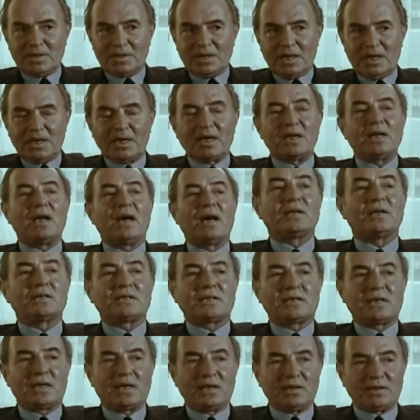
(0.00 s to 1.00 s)
And anyhow,
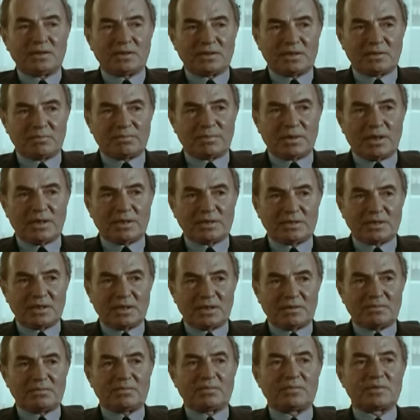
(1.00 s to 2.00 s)
killed the
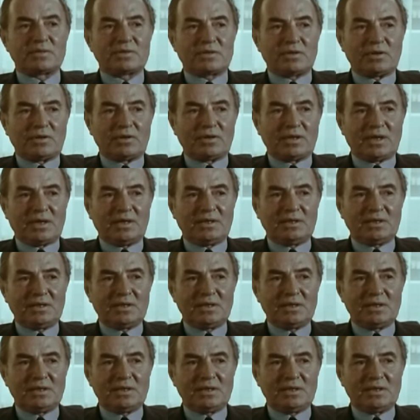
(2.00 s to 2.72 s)
Bronte story.